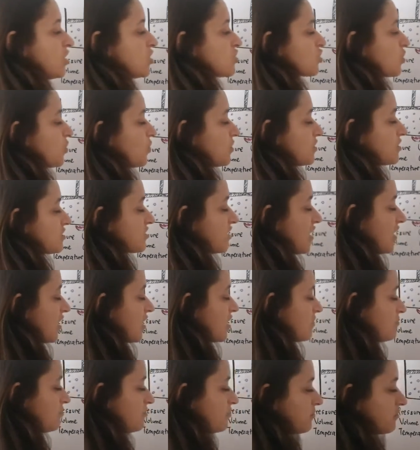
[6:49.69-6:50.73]
So as
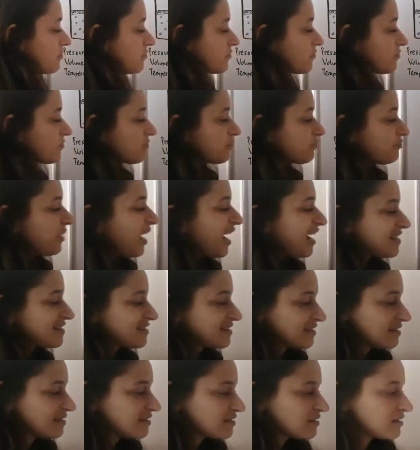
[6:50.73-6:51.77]
time
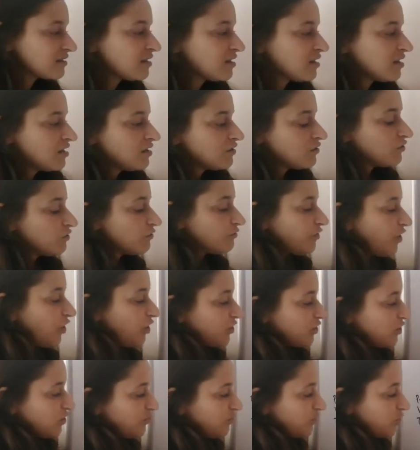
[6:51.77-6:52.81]
passes, the
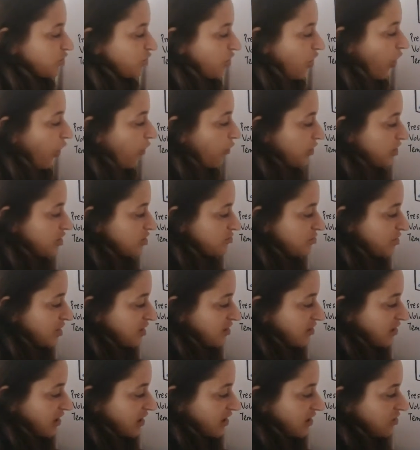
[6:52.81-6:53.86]
volume will always
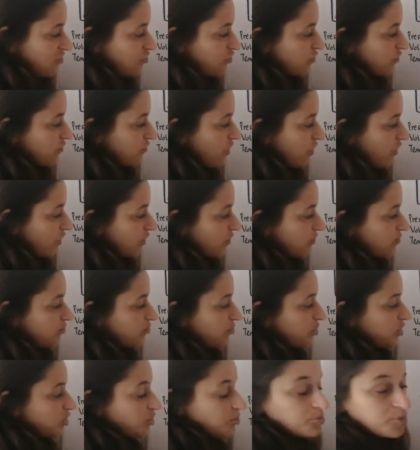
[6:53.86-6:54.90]
be the initial volume,
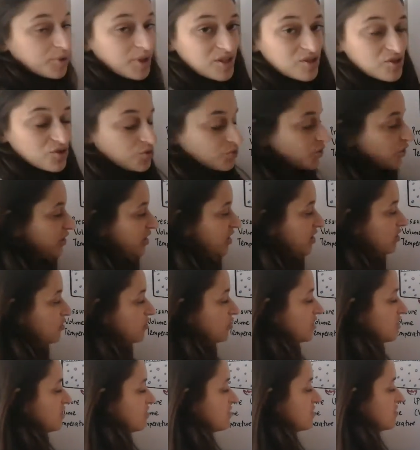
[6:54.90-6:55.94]
but the pressure will
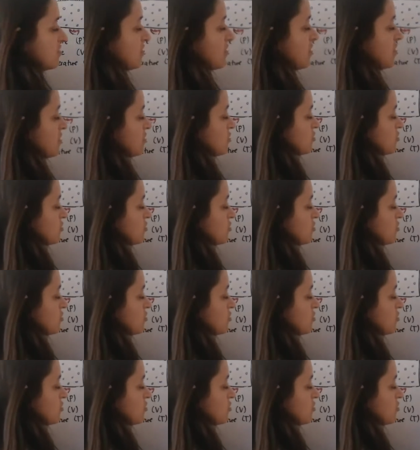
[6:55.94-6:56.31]
increase.